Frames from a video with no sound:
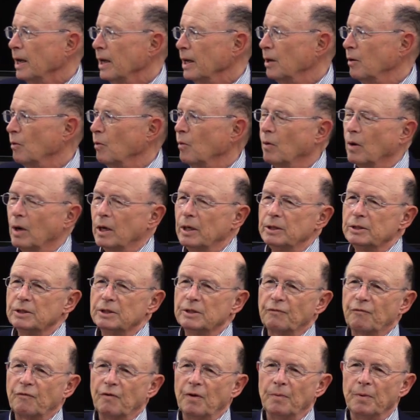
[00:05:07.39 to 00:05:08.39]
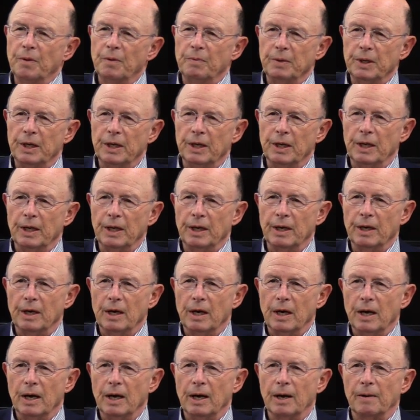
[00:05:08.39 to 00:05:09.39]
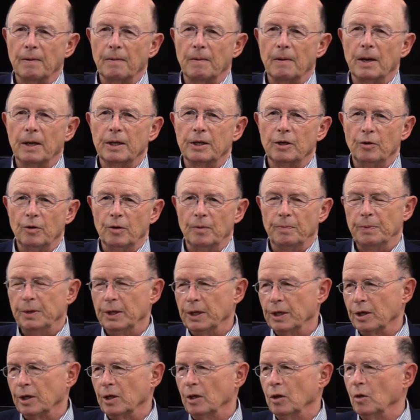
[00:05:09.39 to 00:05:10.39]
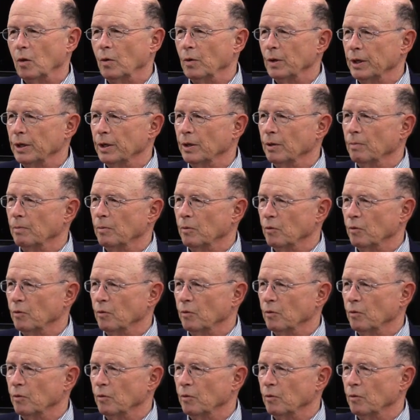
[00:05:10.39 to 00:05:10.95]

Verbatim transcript: it was from the beginning a European colonial